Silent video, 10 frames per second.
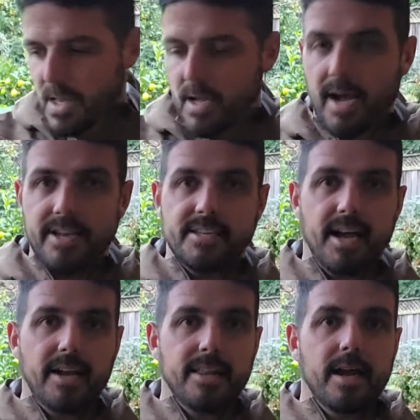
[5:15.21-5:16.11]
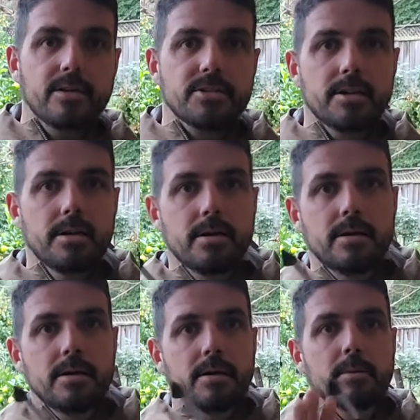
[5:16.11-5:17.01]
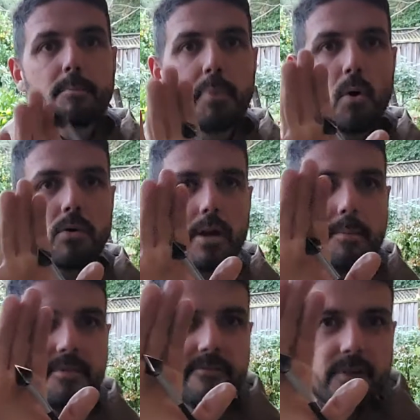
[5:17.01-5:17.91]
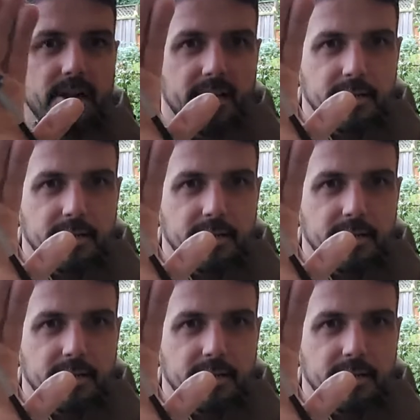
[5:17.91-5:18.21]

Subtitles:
I decided that I was gonna bulk up the front end.